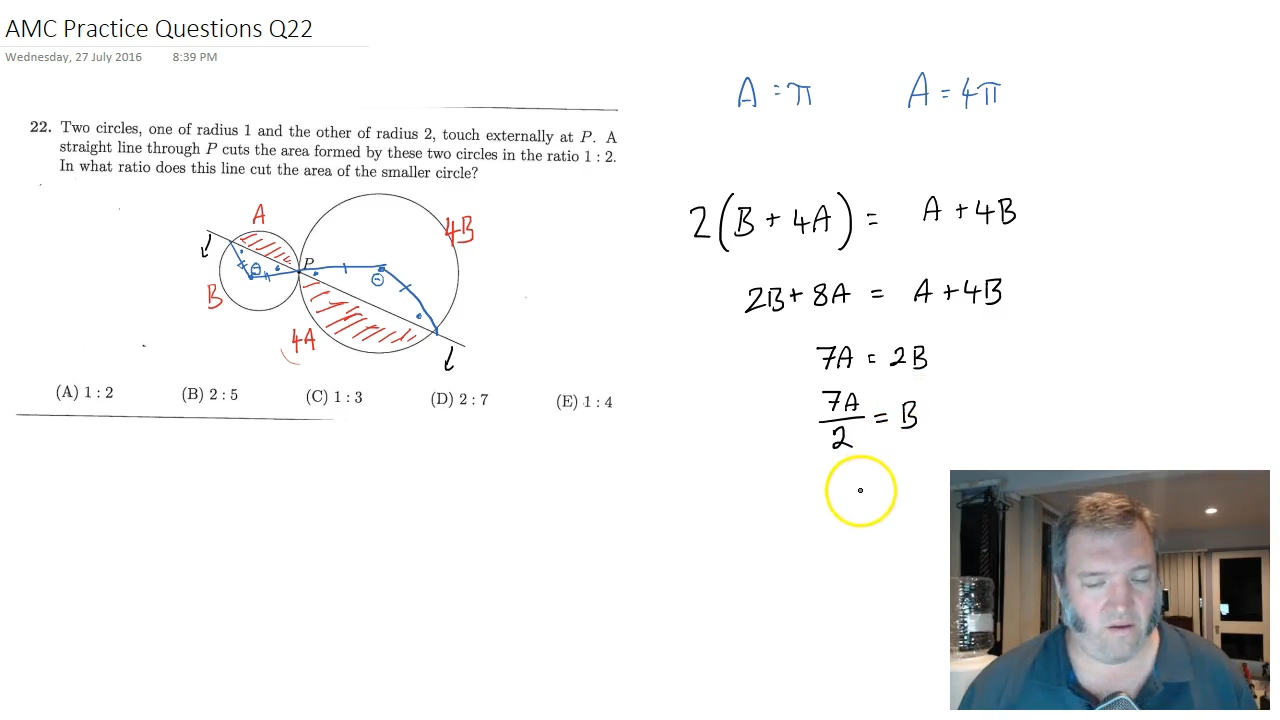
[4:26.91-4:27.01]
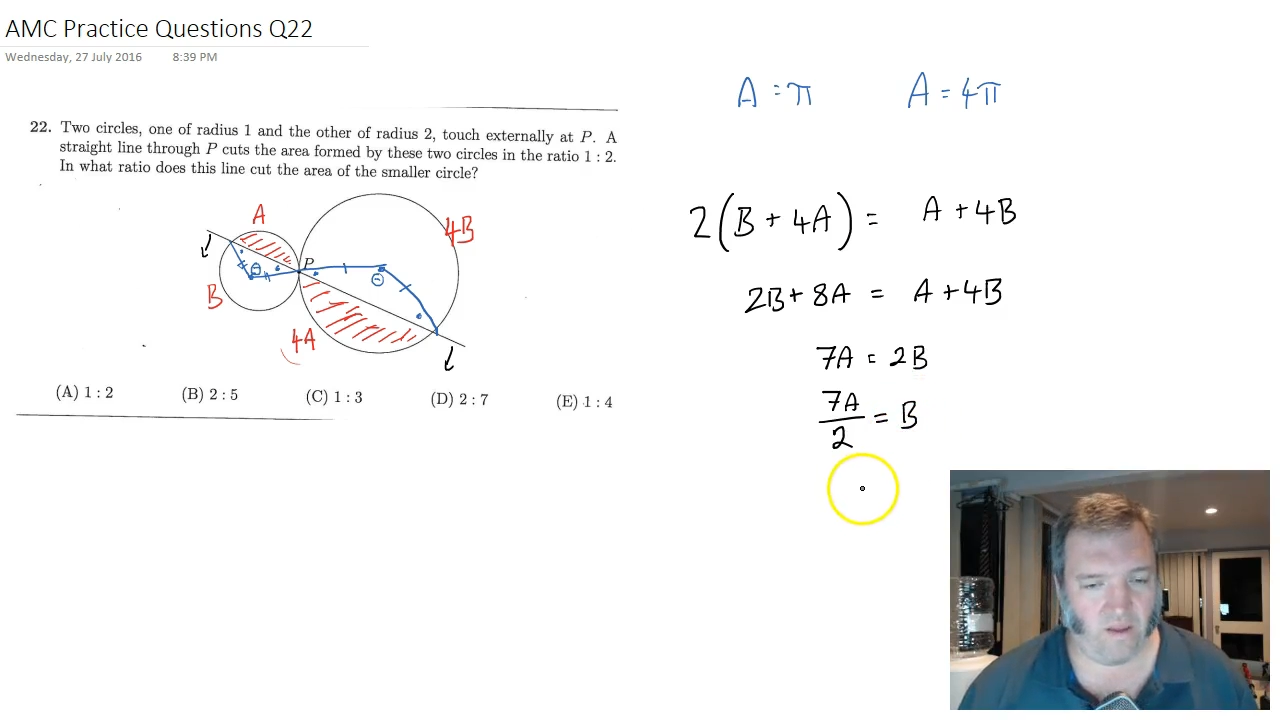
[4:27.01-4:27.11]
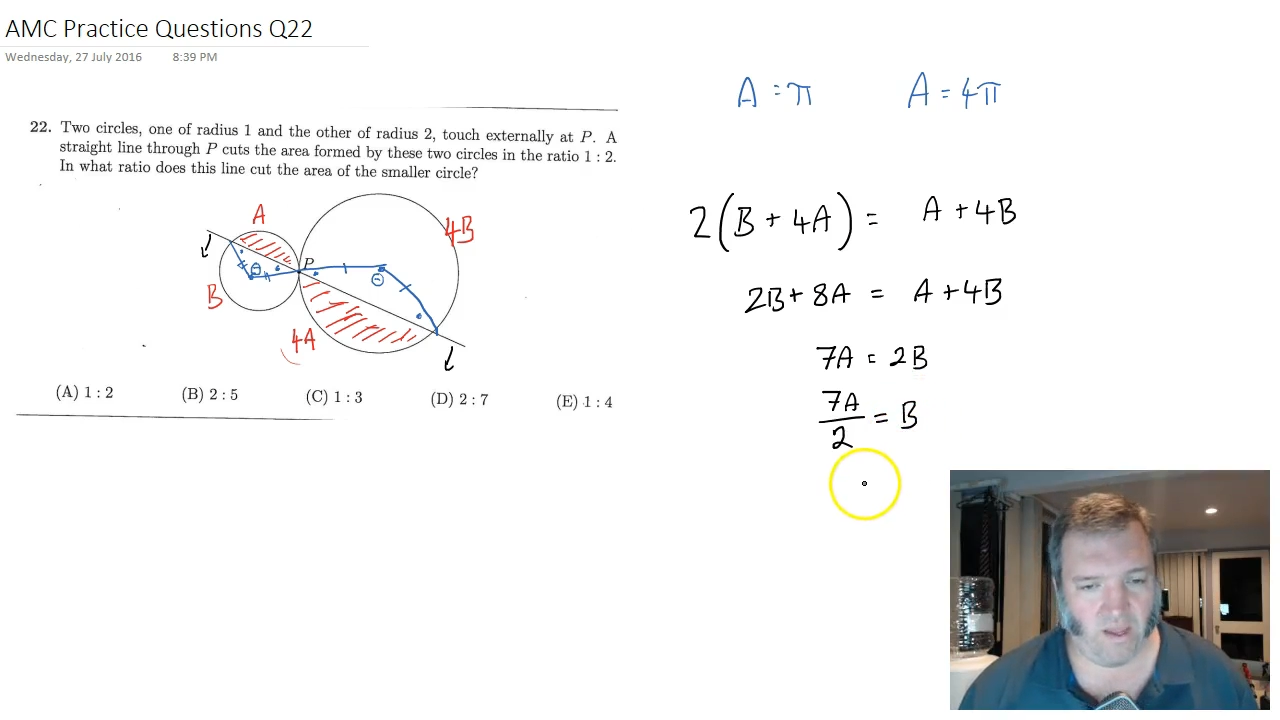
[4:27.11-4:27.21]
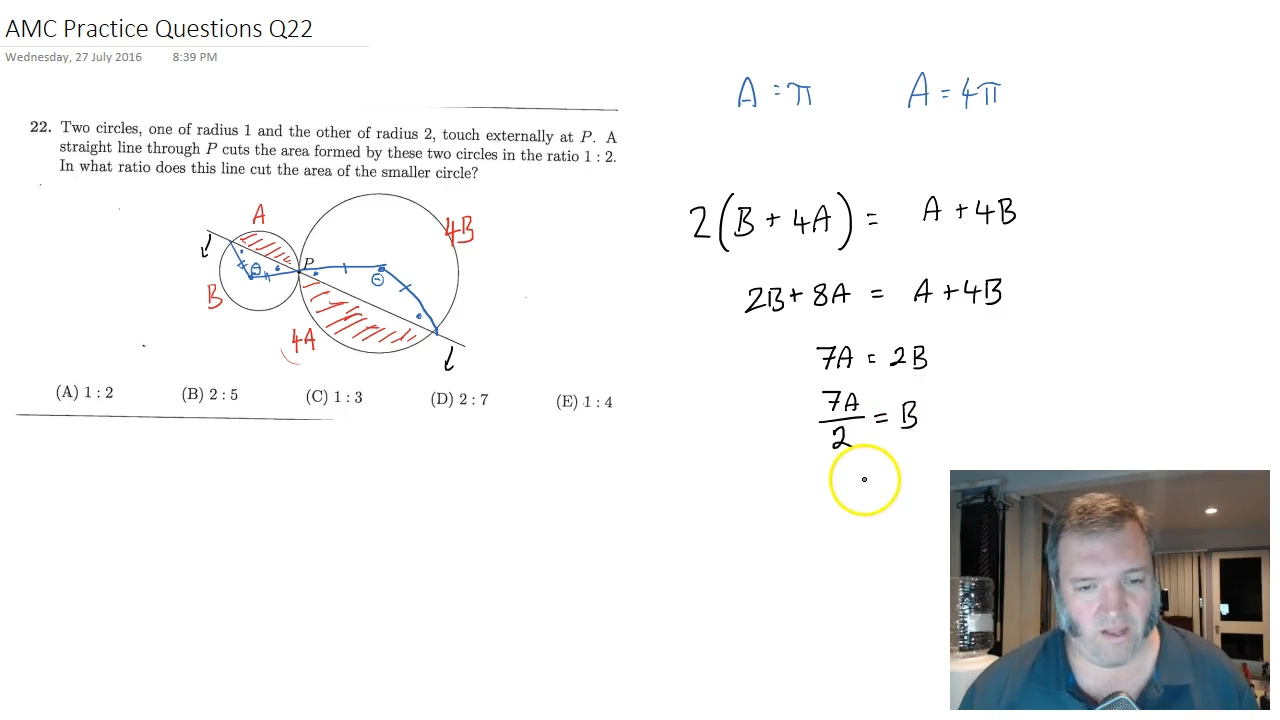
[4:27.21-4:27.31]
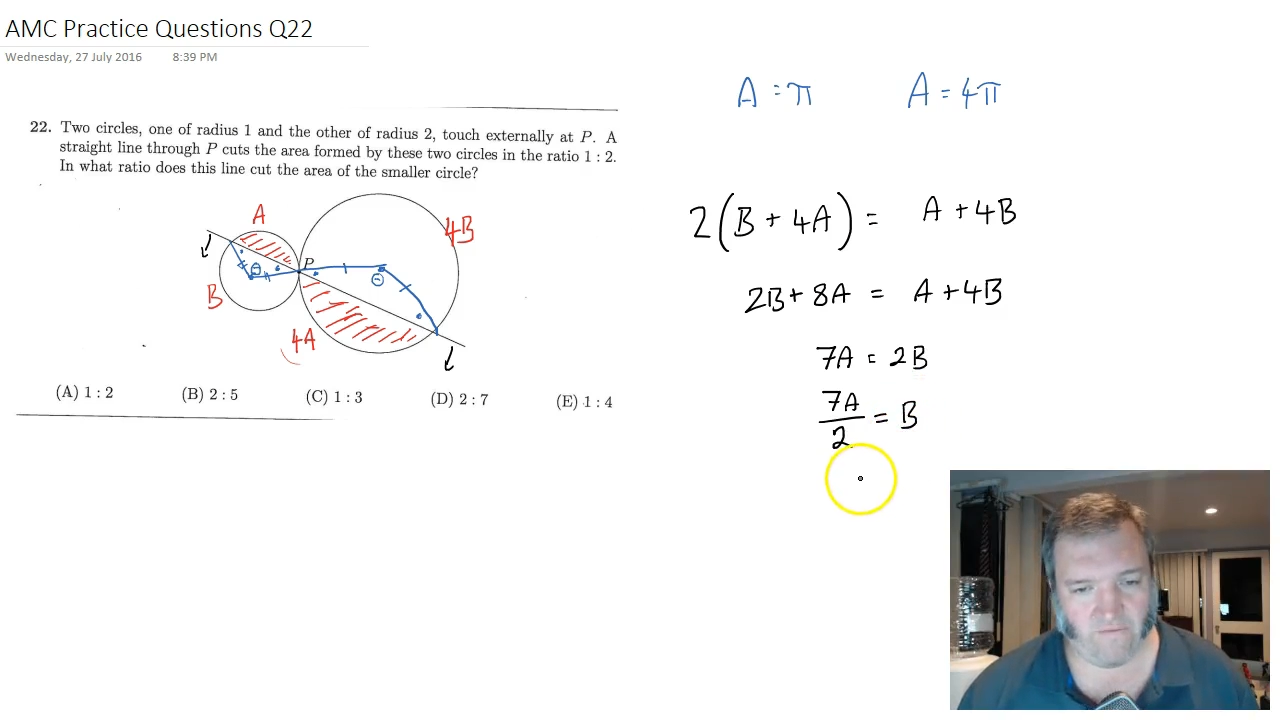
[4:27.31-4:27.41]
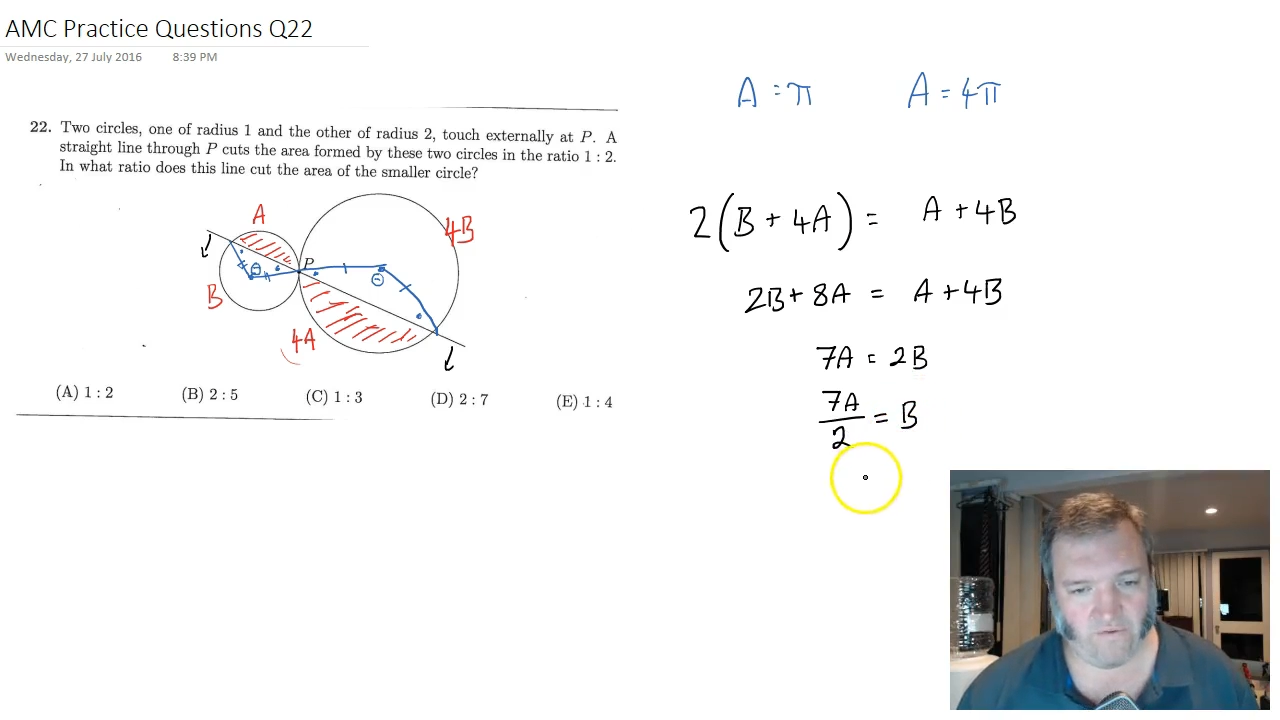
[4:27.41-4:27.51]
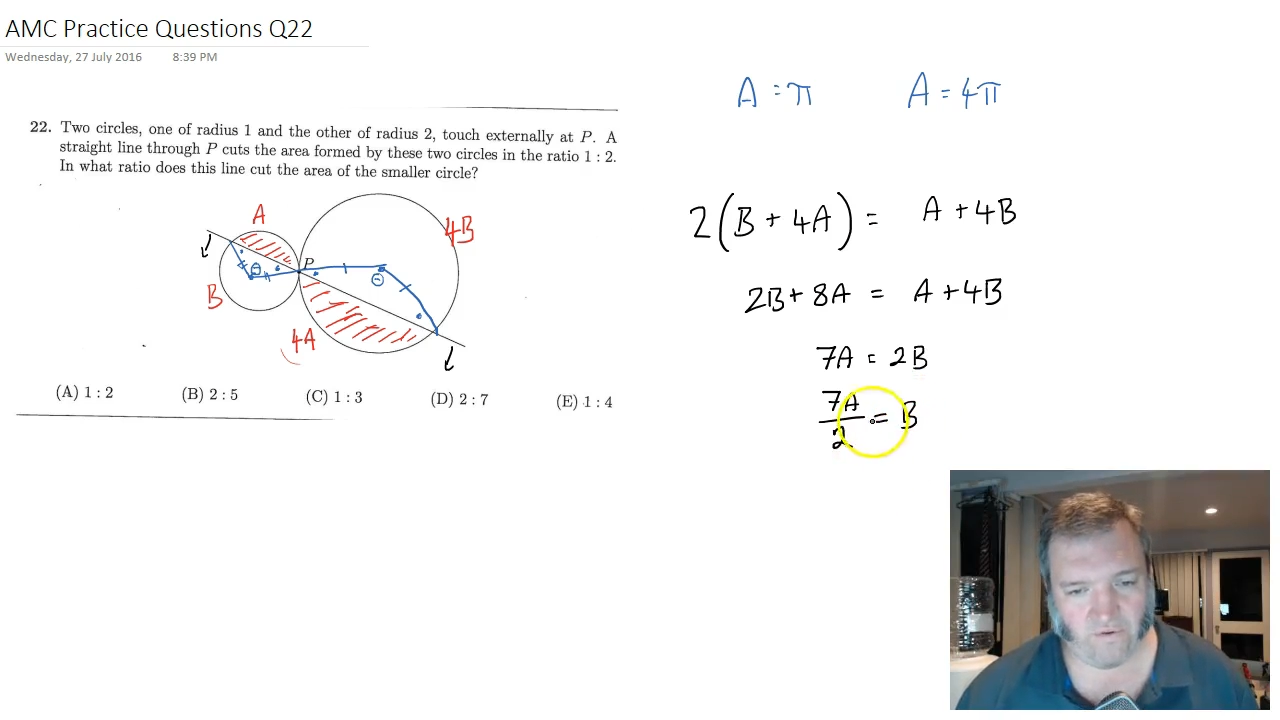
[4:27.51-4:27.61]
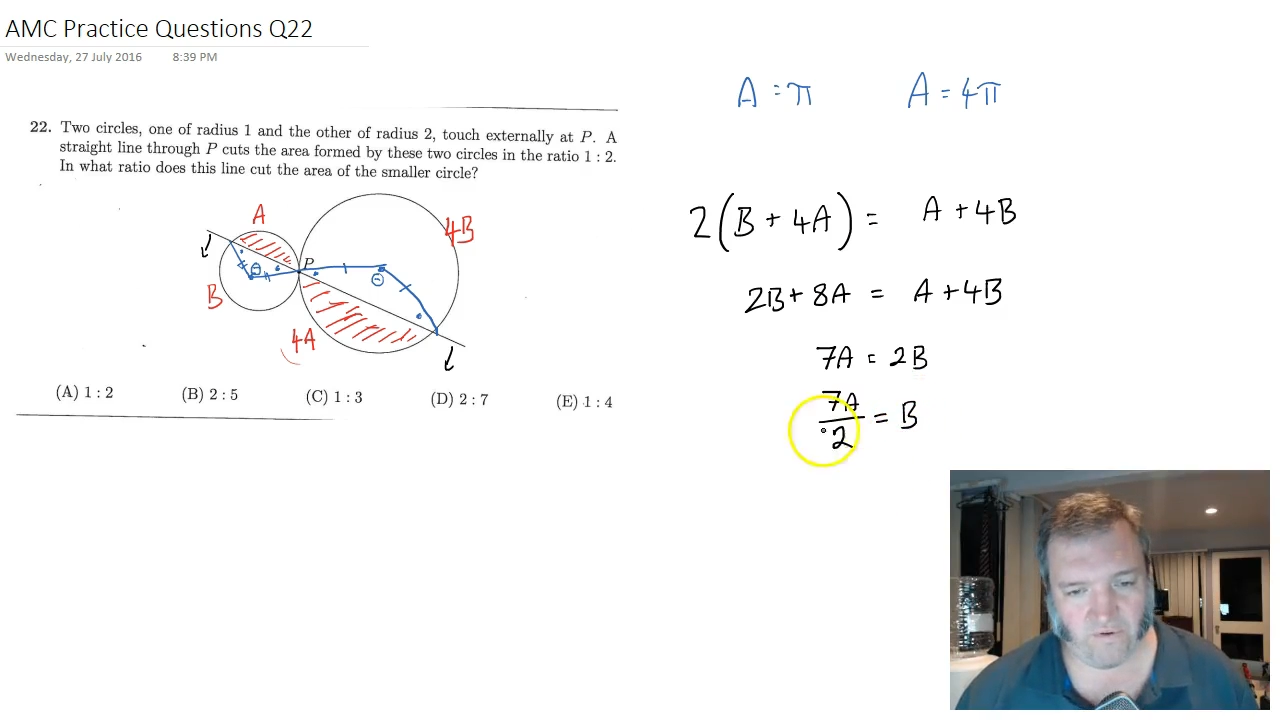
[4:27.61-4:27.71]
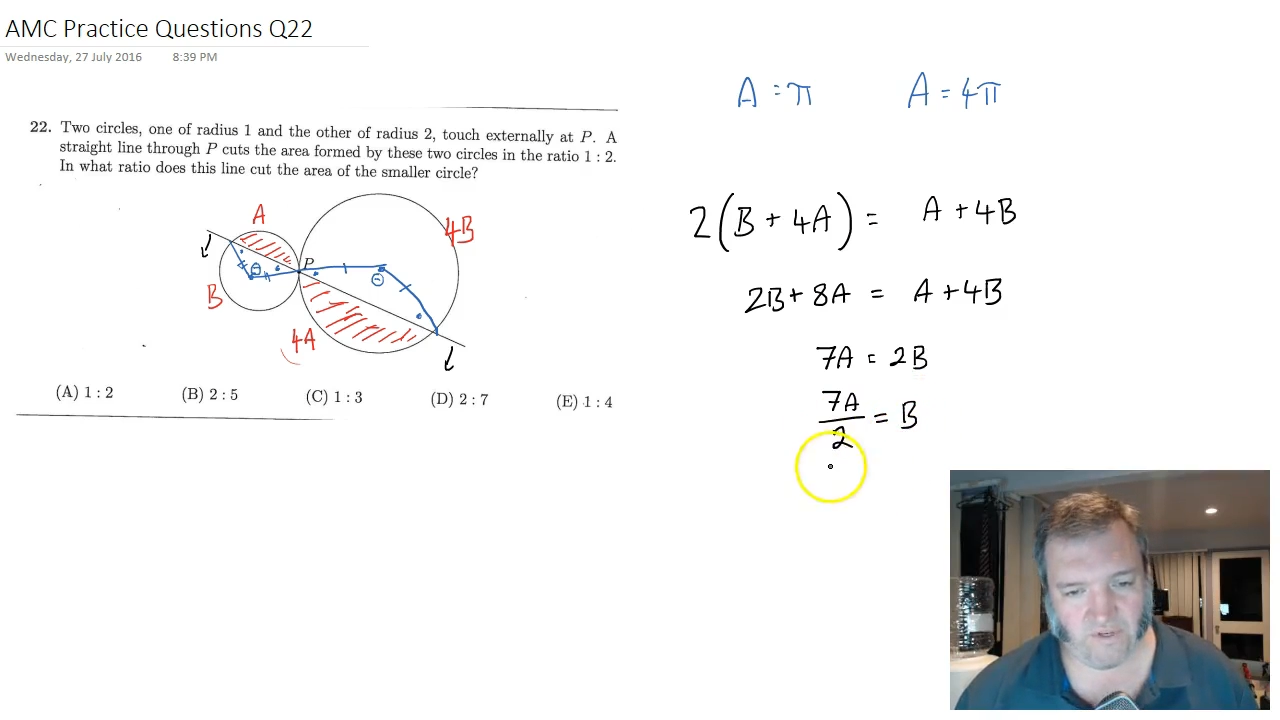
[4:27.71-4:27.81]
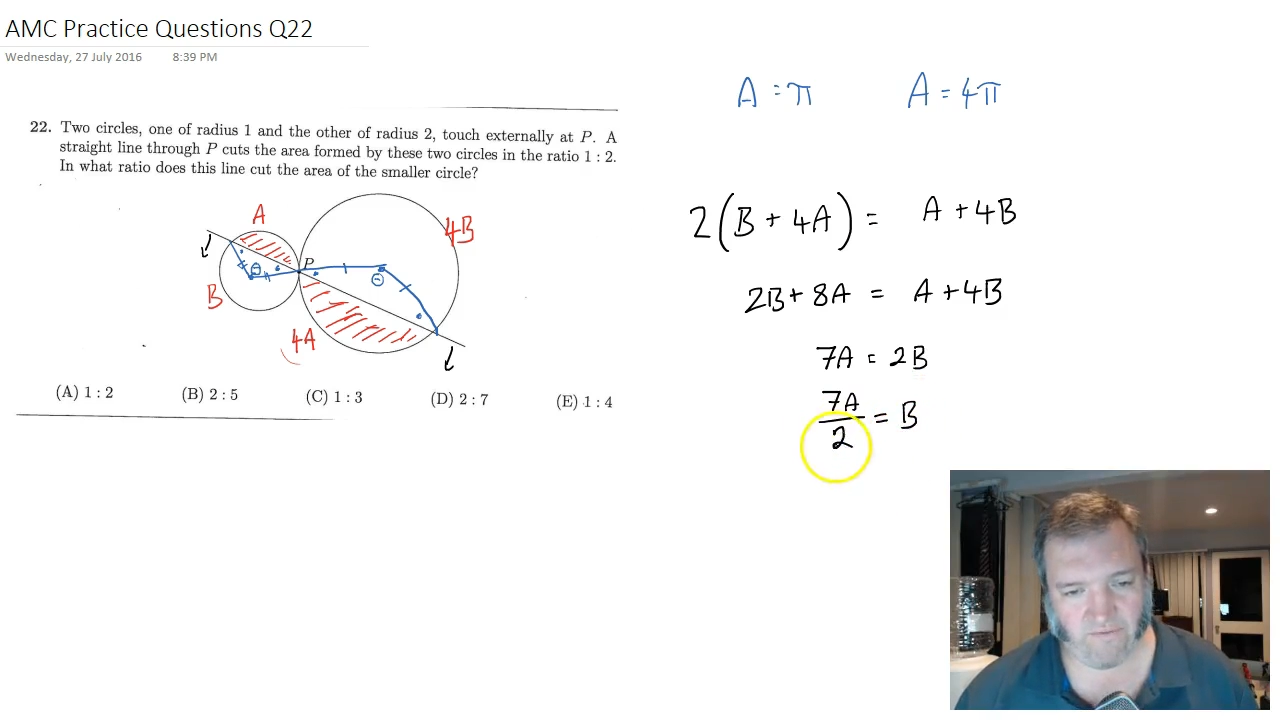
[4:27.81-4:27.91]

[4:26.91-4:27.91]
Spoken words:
And of course,